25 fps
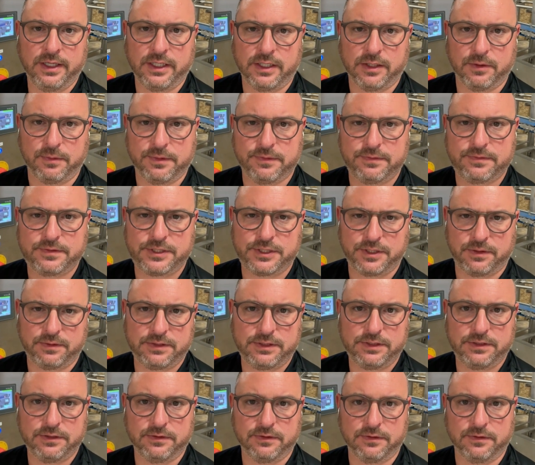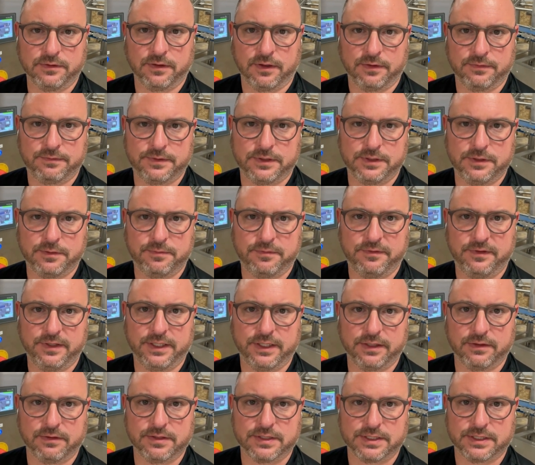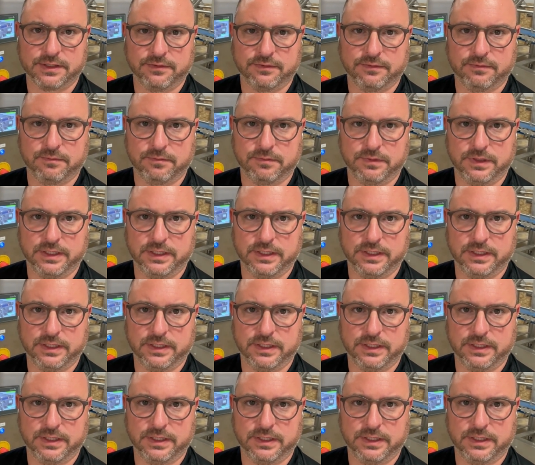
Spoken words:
And we've shown you a few videos of